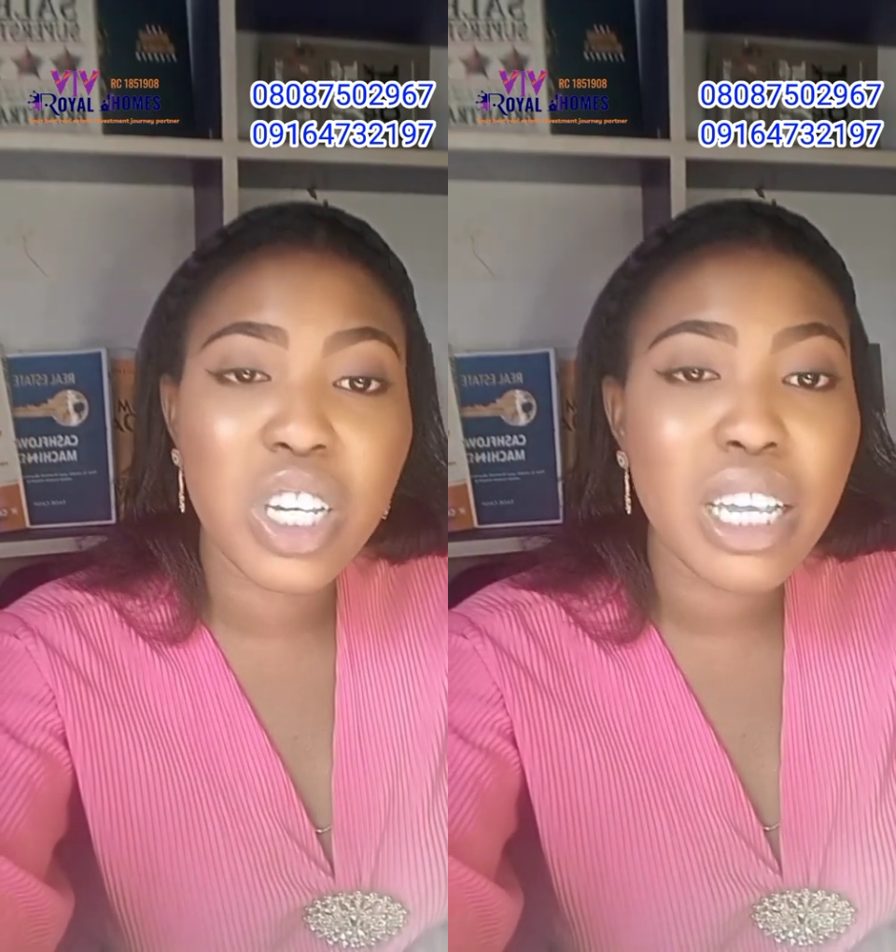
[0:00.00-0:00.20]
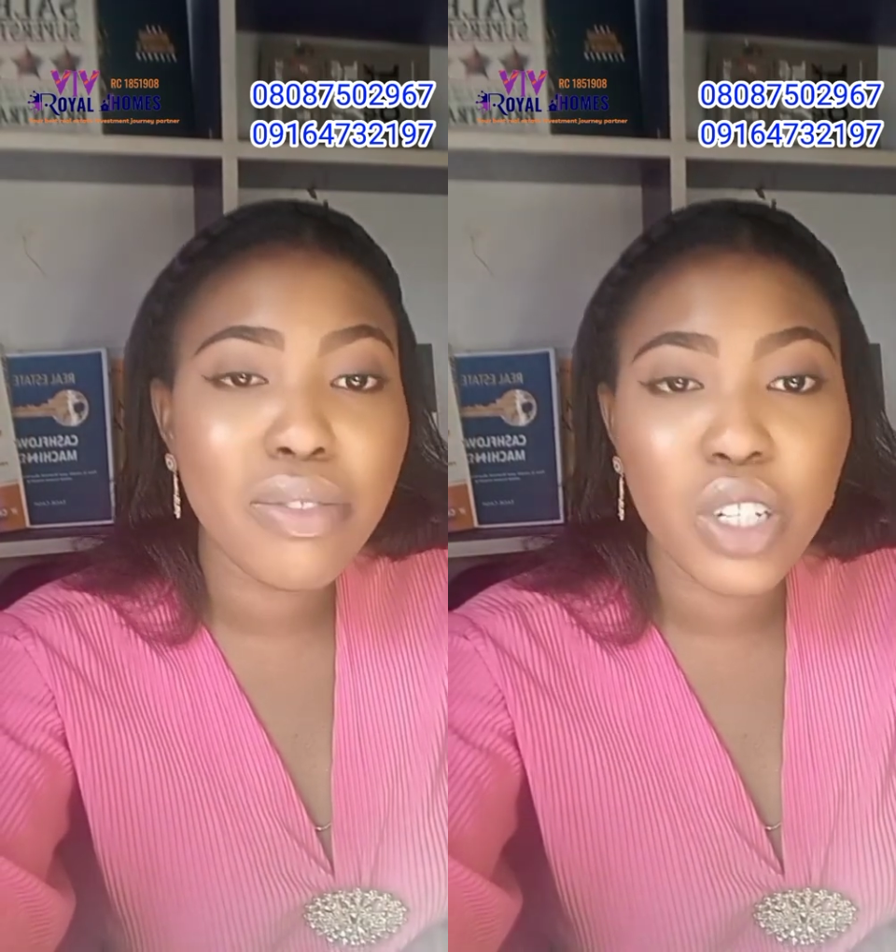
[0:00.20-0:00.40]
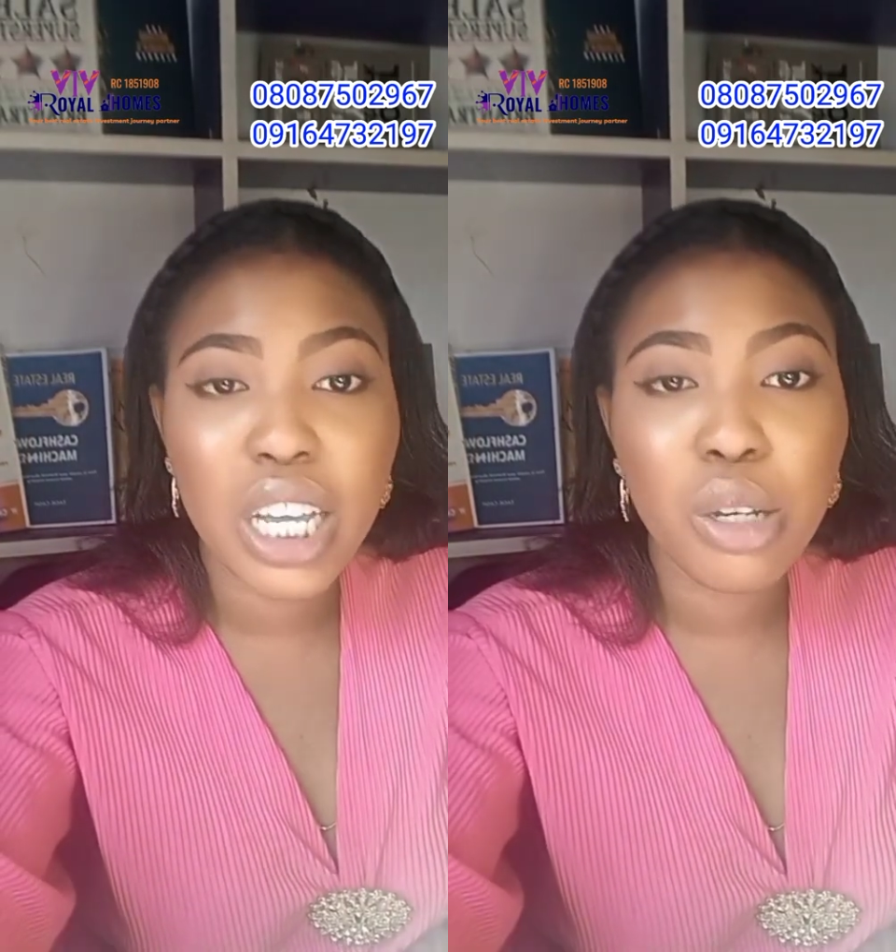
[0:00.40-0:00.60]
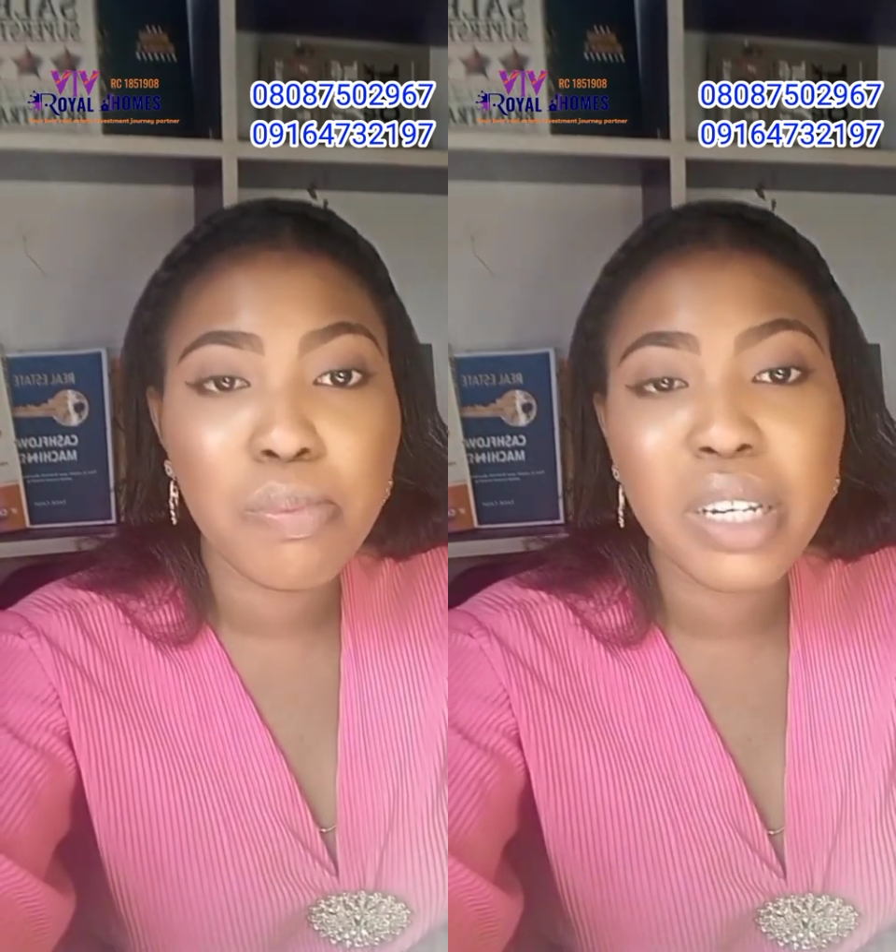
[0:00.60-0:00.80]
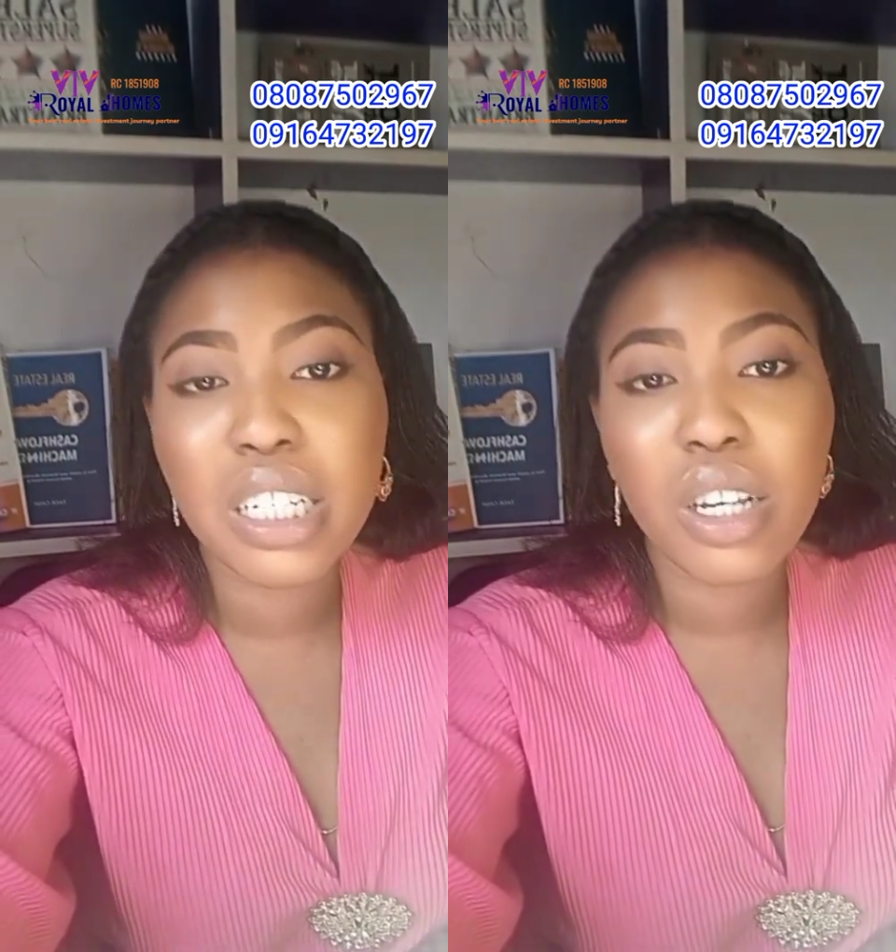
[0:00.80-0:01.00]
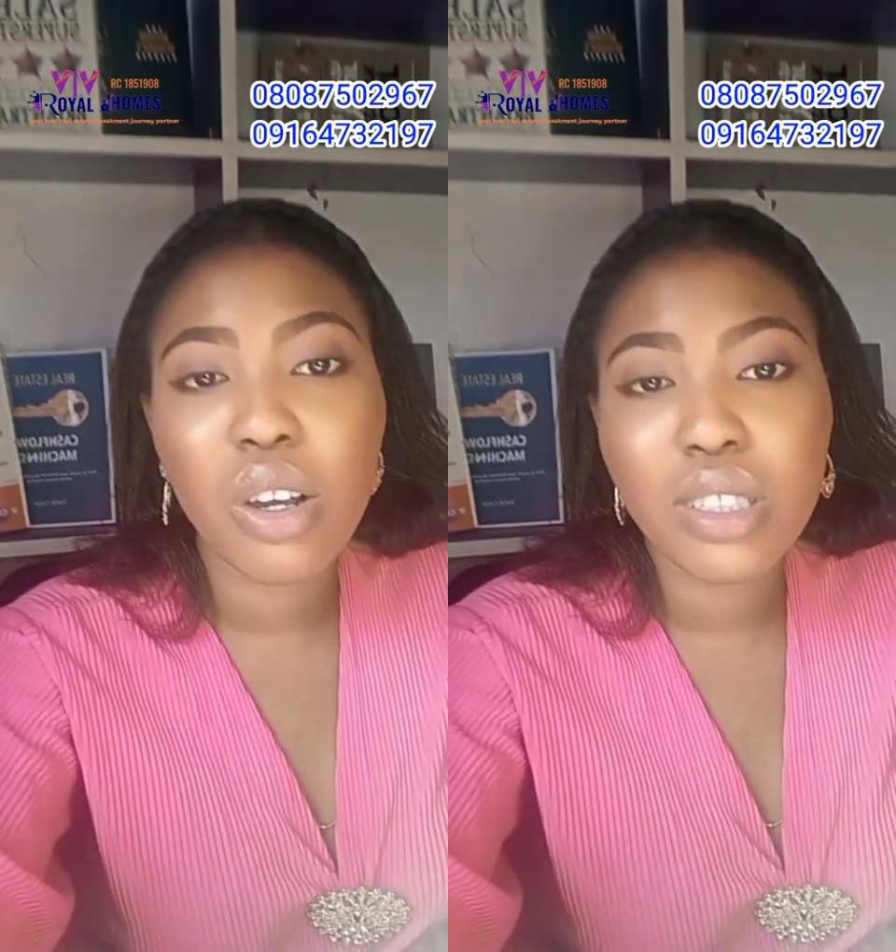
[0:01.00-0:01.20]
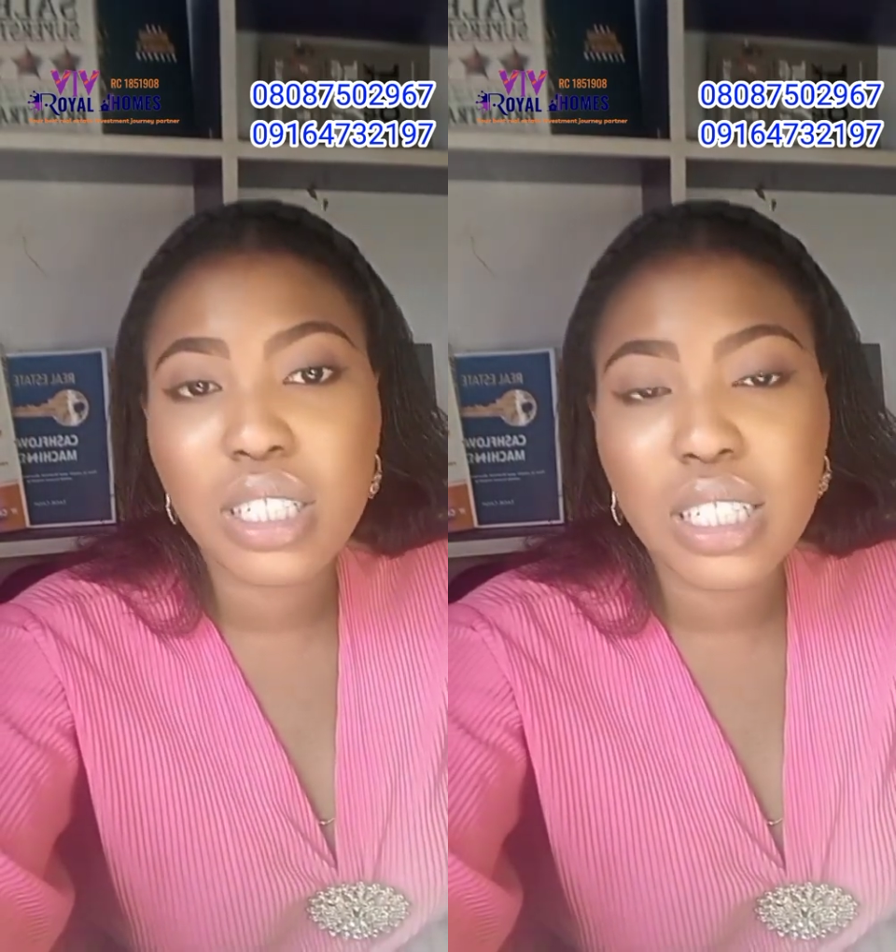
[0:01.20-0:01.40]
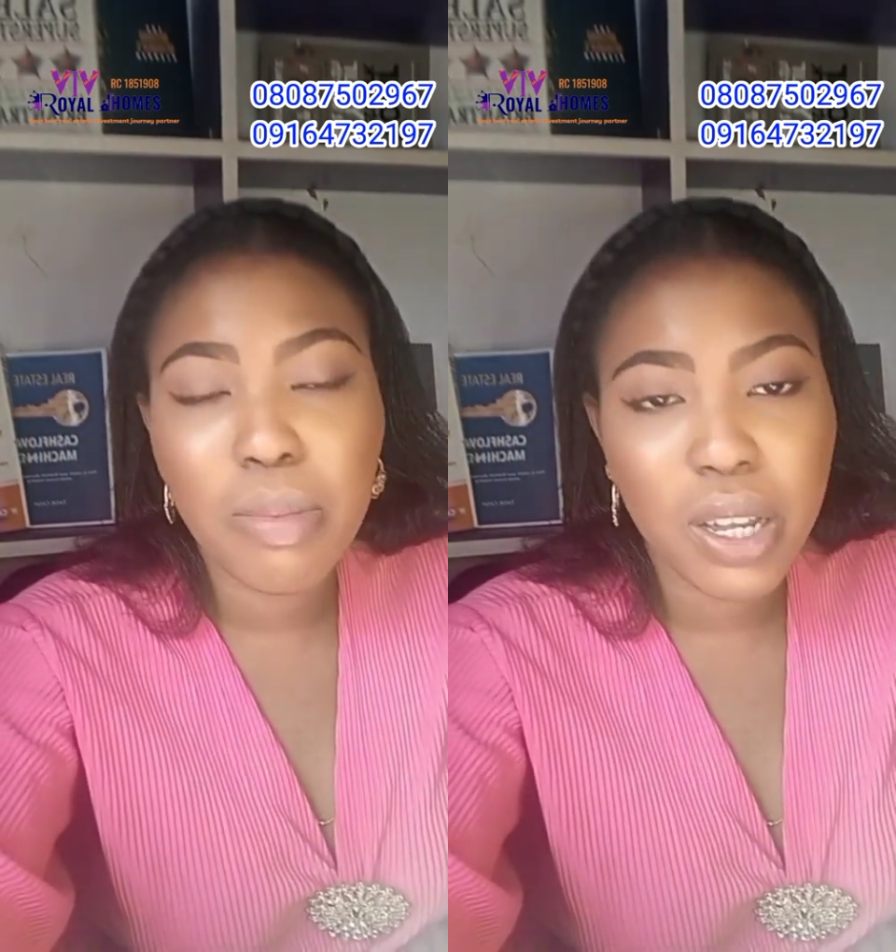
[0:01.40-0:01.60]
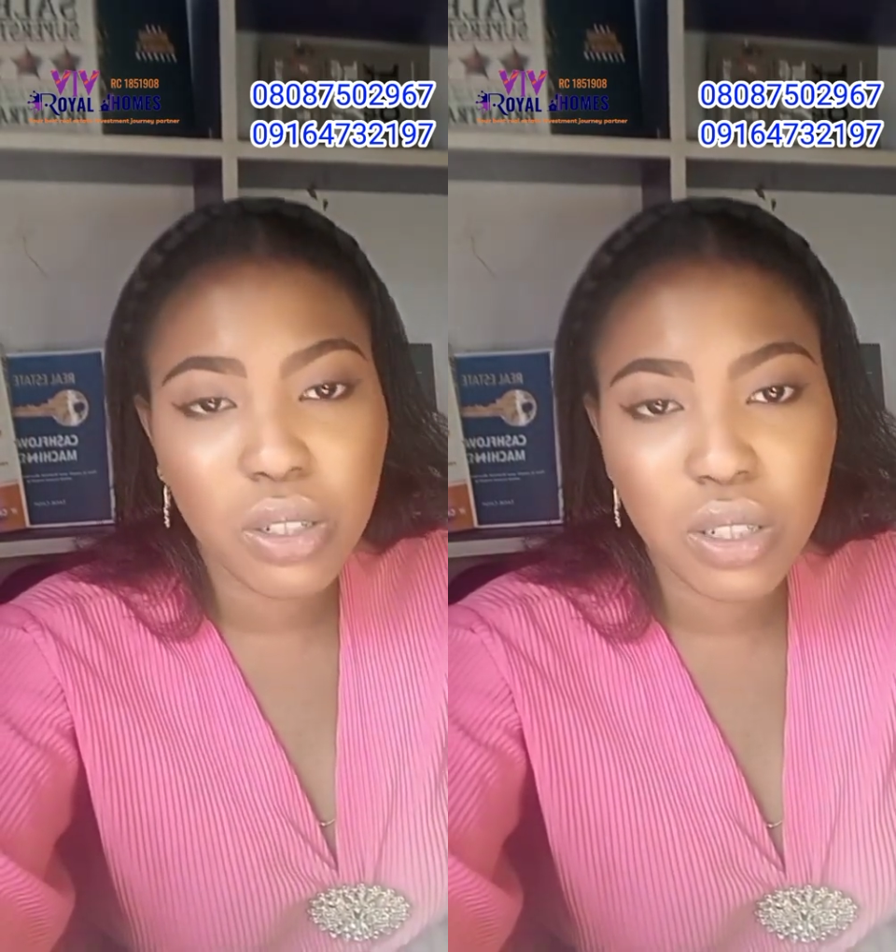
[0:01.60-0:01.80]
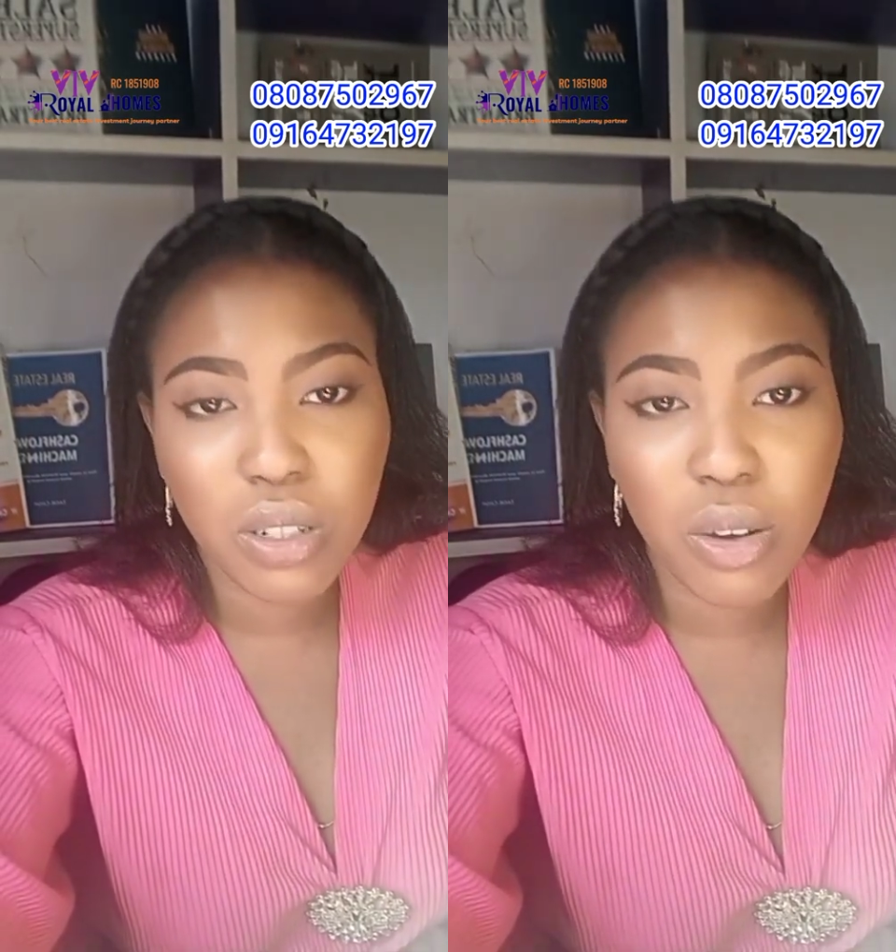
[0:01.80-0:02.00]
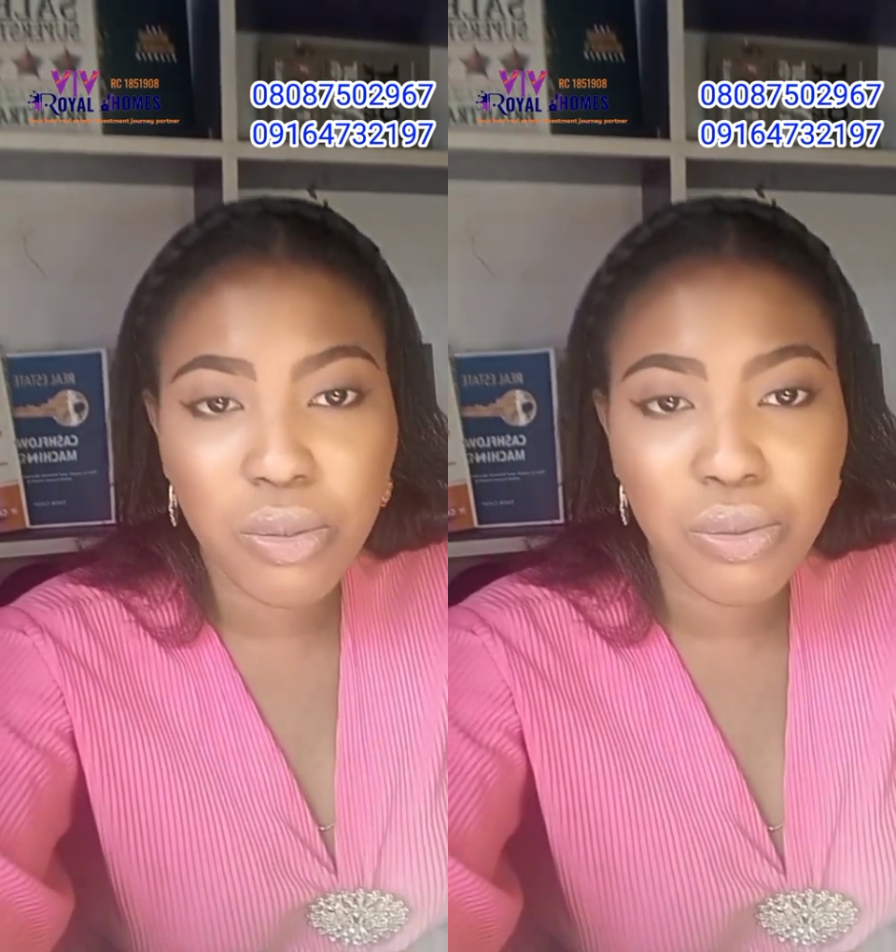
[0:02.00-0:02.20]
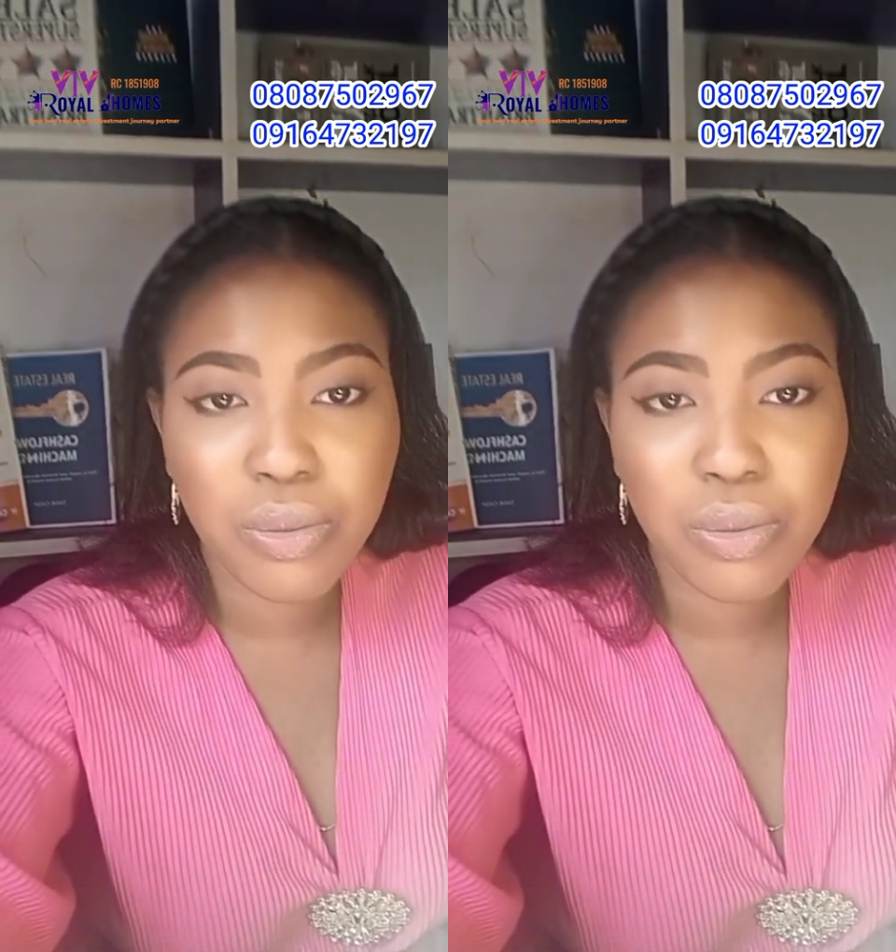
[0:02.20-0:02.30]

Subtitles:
if you cannot pick the coordinates by yourself.